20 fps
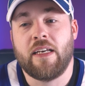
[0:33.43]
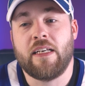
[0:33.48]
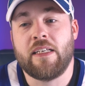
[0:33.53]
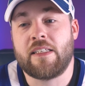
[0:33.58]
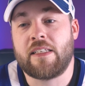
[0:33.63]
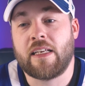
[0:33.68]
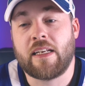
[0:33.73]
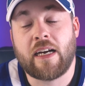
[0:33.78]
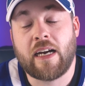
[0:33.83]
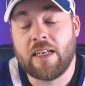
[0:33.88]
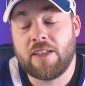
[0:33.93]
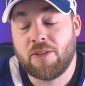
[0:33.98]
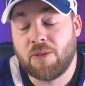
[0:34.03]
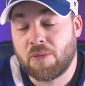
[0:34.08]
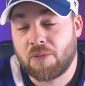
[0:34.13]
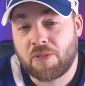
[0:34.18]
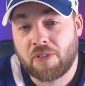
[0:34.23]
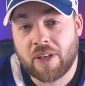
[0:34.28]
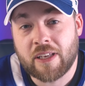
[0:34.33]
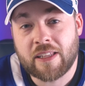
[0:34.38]
is that I
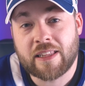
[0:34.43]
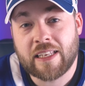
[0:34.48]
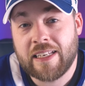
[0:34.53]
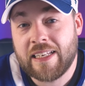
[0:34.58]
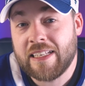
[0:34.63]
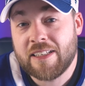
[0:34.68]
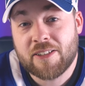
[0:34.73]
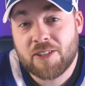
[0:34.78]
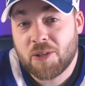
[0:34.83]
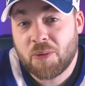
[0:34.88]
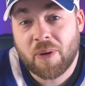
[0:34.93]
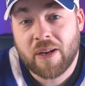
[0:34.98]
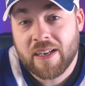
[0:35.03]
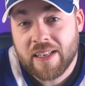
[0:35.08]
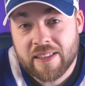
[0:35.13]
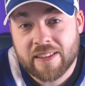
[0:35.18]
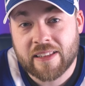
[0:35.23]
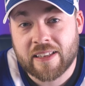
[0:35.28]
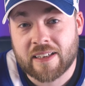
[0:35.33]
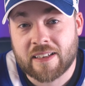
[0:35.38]
don't think they need to do
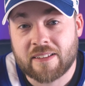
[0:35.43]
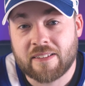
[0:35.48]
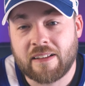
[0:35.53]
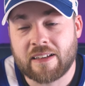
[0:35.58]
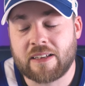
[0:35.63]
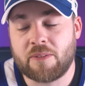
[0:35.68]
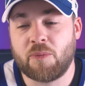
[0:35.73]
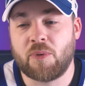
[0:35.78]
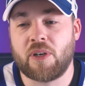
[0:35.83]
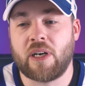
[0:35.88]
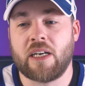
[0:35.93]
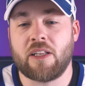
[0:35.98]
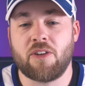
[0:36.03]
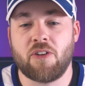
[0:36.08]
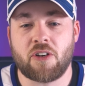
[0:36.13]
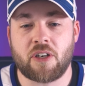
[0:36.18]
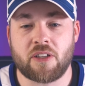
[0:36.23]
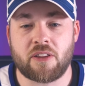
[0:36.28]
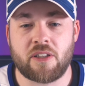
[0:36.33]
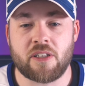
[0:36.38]
anything. Like when I
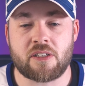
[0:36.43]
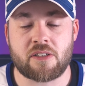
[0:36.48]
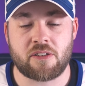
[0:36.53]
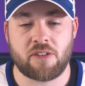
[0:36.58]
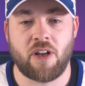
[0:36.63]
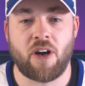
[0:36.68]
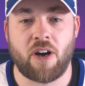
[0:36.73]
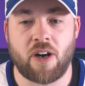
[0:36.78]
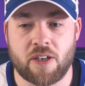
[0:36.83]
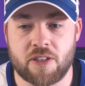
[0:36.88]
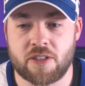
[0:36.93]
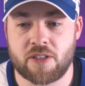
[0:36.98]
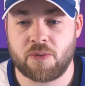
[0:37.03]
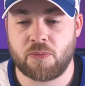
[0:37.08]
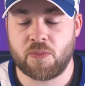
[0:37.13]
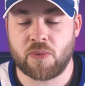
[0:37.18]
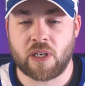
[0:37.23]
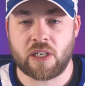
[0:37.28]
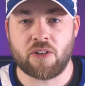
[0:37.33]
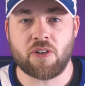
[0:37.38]
look at this loss,
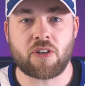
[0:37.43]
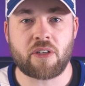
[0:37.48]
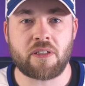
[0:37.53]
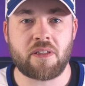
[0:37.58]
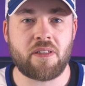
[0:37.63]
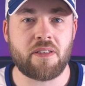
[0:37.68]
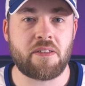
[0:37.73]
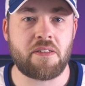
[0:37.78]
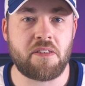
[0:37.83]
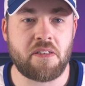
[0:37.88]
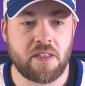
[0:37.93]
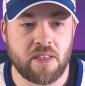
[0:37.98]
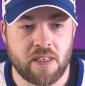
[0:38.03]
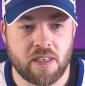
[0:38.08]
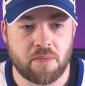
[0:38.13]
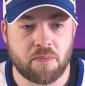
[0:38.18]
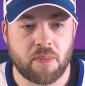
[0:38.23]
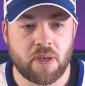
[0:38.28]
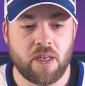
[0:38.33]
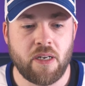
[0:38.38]
when I look at this
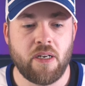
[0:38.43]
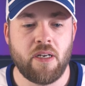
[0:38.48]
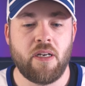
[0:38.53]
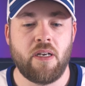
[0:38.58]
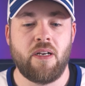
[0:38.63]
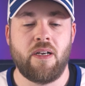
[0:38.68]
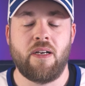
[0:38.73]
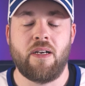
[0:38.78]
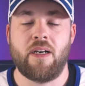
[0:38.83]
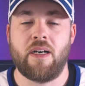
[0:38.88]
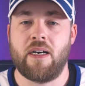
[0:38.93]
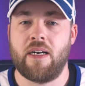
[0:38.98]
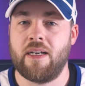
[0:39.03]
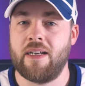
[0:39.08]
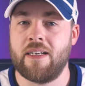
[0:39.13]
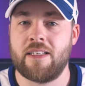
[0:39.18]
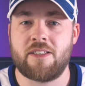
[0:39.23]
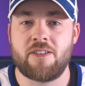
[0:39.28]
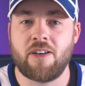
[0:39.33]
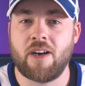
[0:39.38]
team,
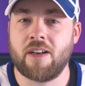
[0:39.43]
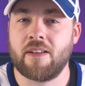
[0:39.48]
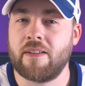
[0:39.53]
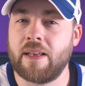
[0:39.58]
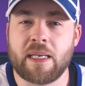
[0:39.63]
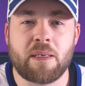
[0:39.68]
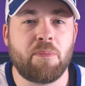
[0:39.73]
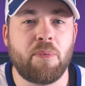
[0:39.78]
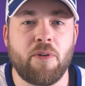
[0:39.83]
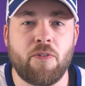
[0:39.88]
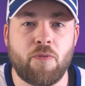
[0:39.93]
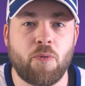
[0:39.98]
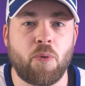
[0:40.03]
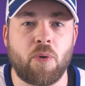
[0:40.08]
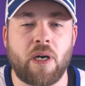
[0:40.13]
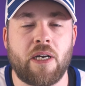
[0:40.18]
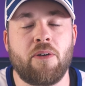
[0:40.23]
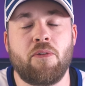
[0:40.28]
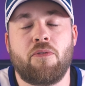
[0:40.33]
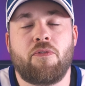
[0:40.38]
it's not like
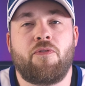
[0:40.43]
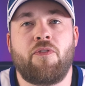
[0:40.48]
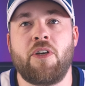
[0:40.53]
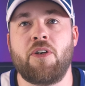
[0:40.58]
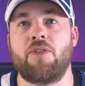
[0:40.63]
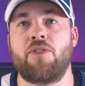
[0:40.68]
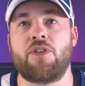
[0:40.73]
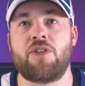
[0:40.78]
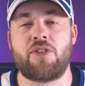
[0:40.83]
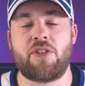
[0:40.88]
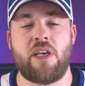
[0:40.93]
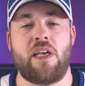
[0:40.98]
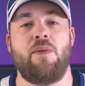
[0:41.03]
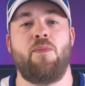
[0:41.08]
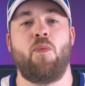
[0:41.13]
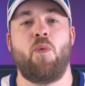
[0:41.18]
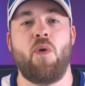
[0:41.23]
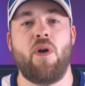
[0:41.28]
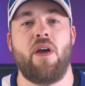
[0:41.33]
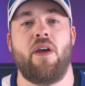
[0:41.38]
before. I don't feel the
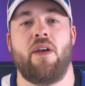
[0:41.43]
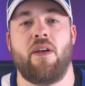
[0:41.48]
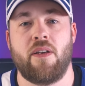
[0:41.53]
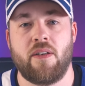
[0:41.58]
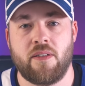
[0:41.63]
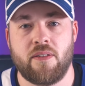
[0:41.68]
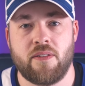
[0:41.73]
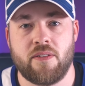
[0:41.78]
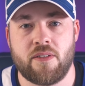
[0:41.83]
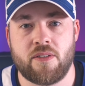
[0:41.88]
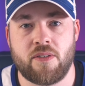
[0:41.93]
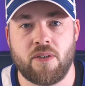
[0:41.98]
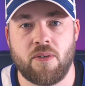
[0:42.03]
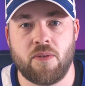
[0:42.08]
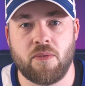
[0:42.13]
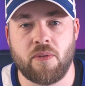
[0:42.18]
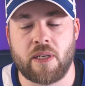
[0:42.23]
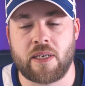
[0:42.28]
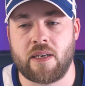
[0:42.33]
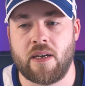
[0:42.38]
same way.
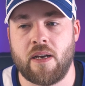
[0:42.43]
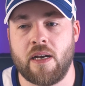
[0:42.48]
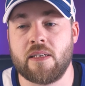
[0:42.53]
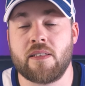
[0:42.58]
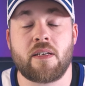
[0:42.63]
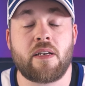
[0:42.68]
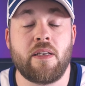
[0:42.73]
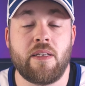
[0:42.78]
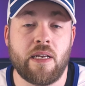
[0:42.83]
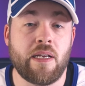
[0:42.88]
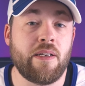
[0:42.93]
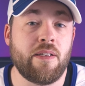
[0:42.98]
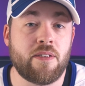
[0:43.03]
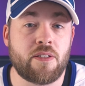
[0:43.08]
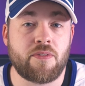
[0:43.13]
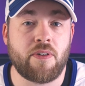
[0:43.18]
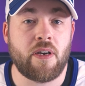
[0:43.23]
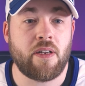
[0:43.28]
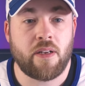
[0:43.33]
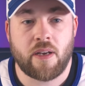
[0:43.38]
So like as a
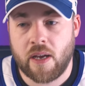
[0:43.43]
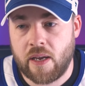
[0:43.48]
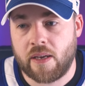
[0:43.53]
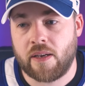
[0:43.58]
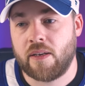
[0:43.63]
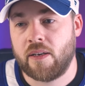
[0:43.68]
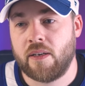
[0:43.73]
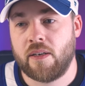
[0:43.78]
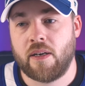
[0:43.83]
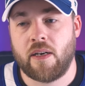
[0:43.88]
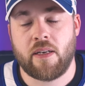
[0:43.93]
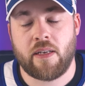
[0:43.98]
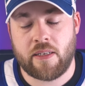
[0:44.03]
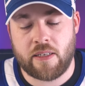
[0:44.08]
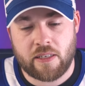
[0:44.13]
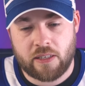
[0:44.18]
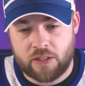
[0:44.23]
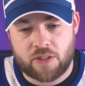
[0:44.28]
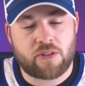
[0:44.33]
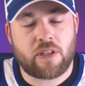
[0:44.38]
Canadiens fan, hey,
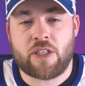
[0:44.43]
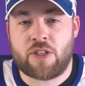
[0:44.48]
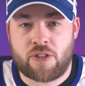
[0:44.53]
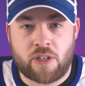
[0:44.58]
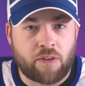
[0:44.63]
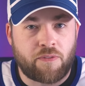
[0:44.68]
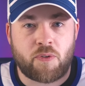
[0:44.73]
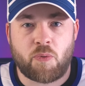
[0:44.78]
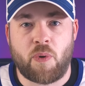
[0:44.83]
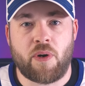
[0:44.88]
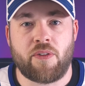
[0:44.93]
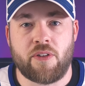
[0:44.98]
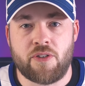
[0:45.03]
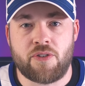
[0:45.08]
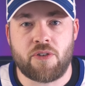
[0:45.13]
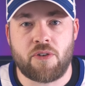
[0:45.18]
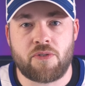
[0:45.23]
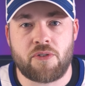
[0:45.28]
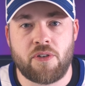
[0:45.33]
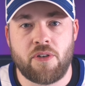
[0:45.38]
it's it's tough to wear this
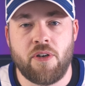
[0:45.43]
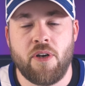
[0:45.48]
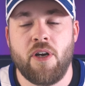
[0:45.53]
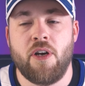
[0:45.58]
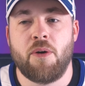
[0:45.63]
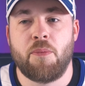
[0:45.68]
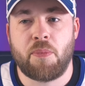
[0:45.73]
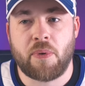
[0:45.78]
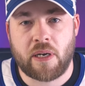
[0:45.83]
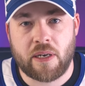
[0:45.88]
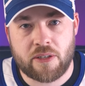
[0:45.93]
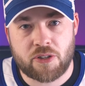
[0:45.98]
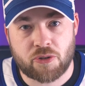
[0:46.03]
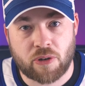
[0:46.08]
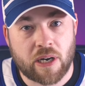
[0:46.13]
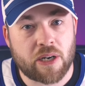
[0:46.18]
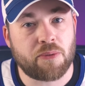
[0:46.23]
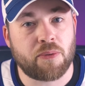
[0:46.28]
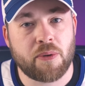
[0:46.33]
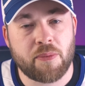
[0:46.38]
jersey, but I
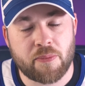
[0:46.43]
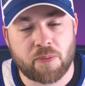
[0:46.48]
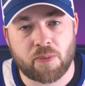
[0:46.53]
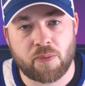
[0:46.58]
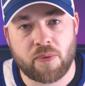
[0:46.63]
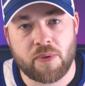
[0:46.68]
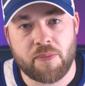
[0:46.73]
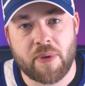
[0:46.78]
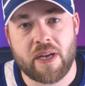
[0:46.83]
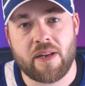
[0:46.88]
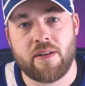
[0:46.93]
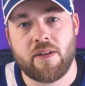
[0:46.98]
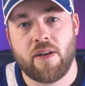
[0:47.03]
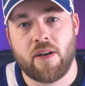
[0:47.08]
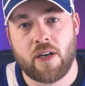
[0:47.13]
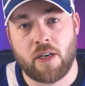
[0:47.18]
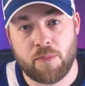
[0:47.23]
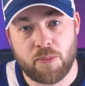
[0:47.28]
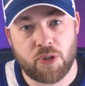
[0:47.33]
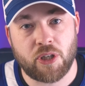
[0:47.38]
try to re remain
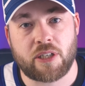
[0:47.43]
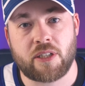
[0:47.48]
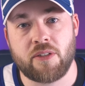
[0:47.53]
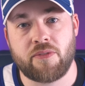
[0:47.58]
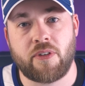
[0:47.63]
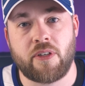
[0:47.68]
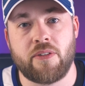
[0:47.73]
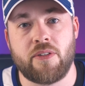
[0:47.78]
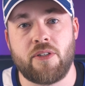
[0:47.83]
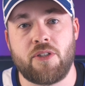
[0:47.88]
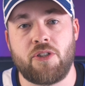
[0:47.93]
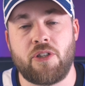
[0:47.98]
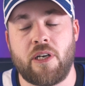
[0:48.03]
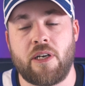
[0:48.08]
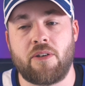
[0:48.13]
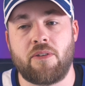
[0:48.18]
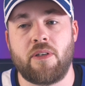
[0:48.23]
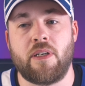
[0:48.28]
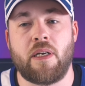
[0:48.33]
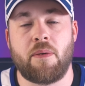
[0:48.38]
objective on this
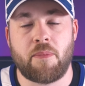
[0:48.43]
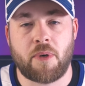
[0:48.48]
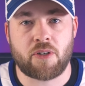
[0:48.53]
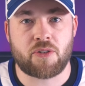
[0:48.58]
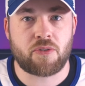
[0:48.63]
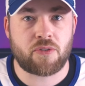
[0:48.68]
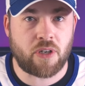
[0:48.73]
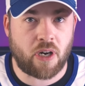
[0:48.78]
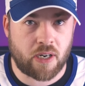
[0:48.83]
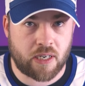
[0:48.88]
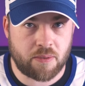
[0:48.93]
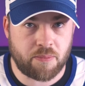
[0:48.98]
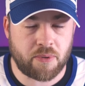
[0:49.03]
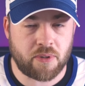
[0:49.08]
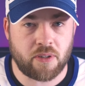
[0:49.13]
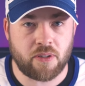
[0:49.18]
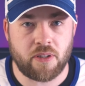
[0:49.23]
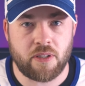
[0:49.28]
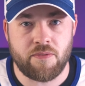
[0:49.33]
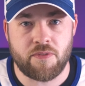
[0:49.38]
channel, and I'm also talking
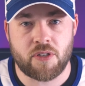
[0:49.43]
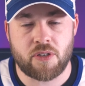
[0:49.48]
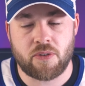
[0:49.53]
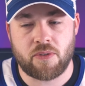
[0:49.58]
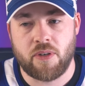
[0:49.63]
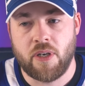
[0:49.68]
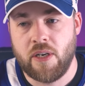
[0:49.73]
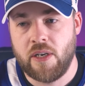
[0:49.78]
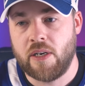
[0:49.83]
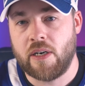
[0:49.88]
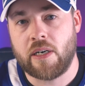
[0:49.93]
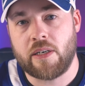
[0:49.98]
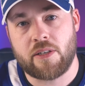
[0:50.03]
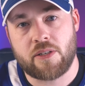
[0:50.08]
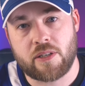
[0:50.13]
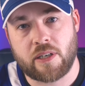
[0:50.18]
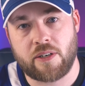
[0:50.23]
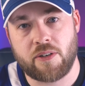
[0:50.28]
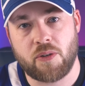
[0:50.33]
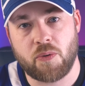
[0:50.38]
about the Leafs, so I
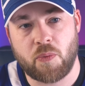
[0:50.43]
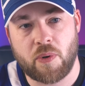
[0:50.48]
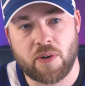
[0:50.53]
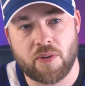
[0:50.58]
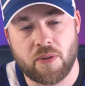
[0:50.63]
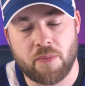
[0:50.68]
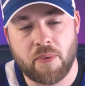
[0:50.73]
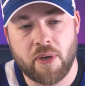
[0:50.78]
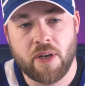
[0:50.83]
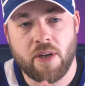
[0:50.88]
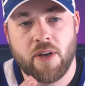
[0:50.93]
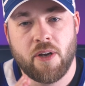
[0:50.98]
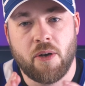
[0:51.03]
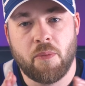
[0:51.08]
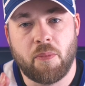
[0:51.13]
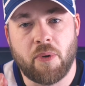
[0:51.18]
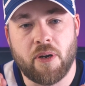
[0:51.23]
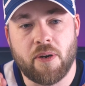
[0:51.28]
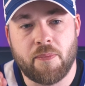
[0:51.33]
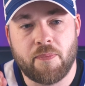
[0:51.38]
decided to wear them.
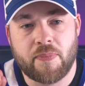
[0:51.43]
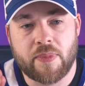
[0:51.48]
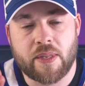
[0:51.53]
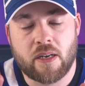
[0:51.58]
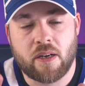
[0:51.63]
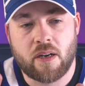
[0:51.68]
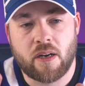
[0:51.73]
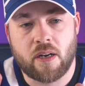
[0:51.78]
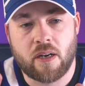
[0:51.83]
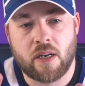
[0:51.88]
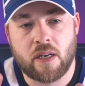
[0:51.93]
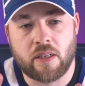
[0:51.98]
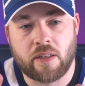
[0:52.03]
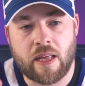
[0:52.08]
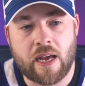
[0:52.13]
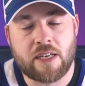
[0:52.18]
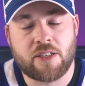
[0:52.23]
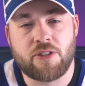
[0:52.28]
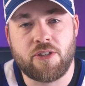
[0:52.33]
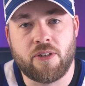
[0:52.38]
But
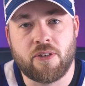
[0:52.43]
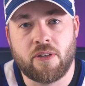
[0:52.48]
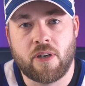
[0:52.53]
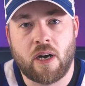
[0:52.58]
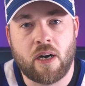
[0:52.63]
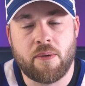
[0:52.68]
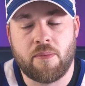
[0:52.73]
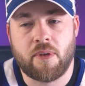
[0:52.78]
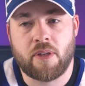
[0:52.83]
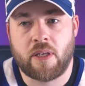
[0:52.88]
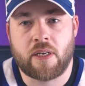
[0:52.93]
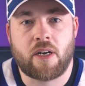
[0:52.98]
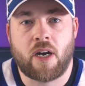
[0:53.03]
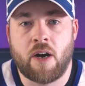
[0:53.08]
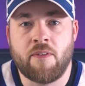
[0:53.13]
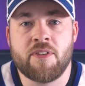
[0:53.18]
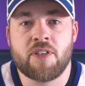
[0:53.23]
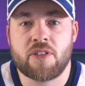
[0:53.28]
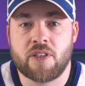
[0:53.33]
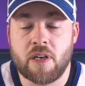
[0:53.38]
last year, I, like
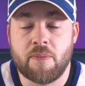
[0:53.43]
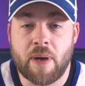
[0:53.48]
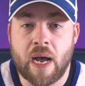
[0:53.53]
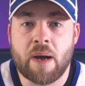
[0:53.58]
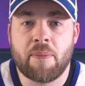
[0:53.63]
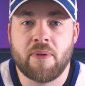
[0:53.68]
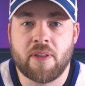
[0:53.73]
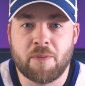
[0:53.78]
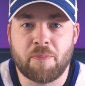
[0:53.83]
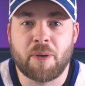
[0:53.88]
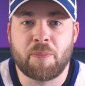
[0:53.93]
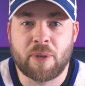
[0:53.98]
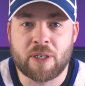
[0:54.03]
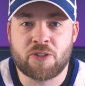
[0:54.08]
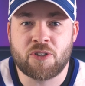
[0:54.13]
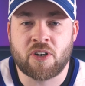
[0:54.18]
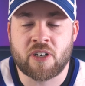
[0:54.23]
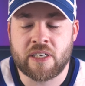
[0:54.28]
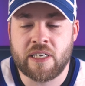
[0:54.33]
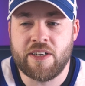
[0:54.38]
obviously, I'm happy that my
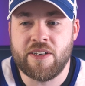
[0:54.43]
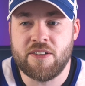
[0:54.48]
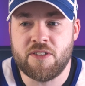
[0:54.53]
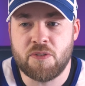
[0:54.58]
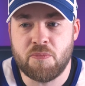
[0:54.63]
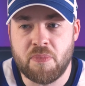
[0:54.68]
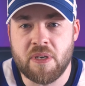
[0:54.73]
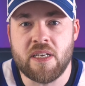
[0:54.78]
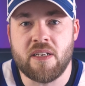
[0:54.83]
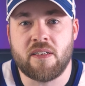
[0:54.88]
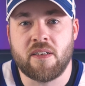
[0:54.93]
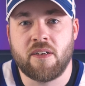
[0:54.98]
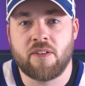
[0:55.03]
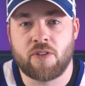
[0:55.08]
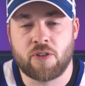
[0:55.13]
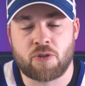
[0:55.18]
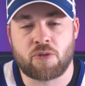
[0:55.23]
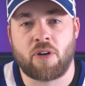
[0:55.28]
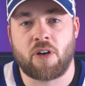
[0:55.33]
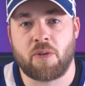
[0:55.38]
Montreal Canadiens beat
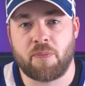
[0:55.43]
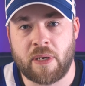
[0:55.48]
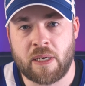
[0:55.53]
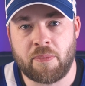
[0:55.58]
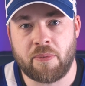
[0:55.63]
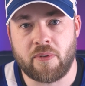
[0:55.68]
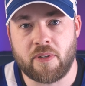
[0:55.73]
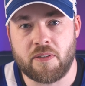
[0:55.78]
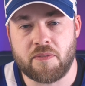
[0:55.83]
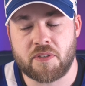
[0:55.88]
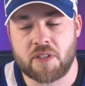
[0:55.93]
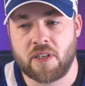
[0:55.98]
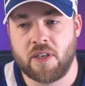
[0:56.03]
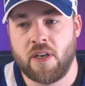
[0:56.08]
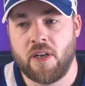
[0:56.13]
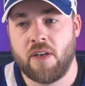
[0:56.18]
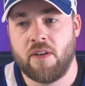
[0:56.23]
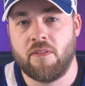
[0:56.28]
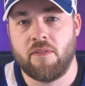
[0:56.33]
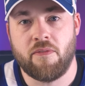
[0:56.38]
the Toronto Maple Leafs.
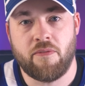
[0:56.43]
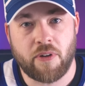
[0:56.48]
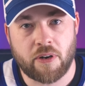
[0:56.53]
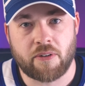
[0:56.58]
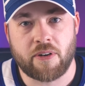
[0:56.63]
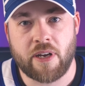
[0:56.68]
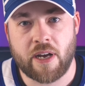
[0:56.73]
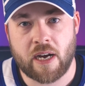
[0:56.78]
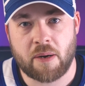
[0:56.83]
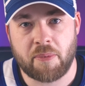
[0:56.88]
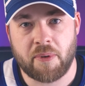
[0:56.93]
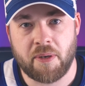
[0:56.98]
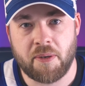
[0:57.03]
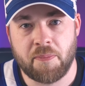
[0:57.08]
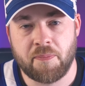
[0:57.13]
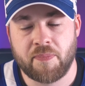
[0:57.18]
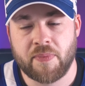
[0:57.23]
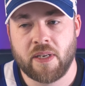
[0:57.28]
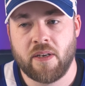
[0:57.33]
Very happy.